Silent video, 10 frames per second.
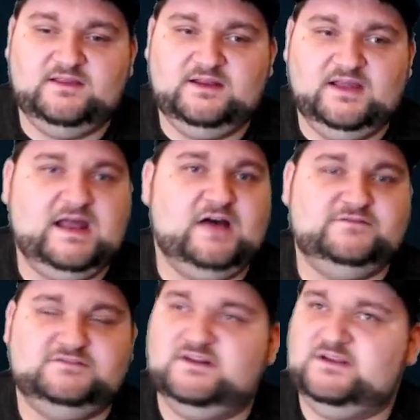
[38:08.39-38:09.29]
And again, alpha
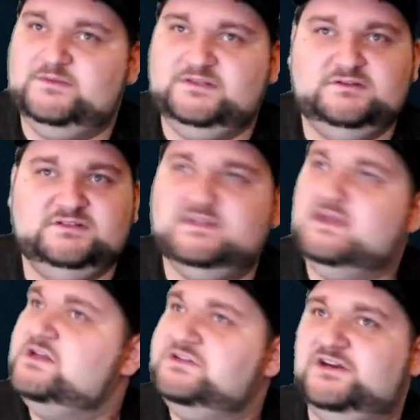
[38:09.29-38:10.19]
strike, I mean, you just
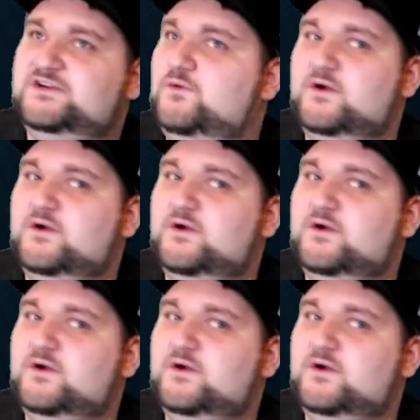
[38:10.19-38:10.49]
turn 1,